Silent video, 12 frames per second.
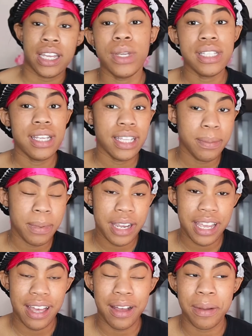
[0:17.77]
We
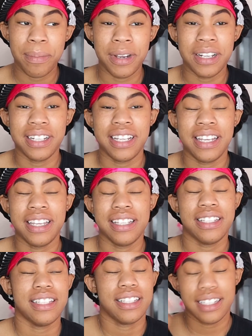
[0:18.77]
celebrate our
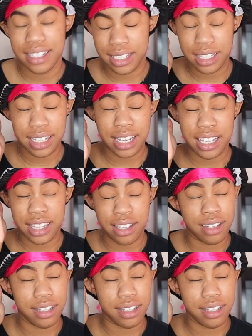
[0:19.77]
birthdays together.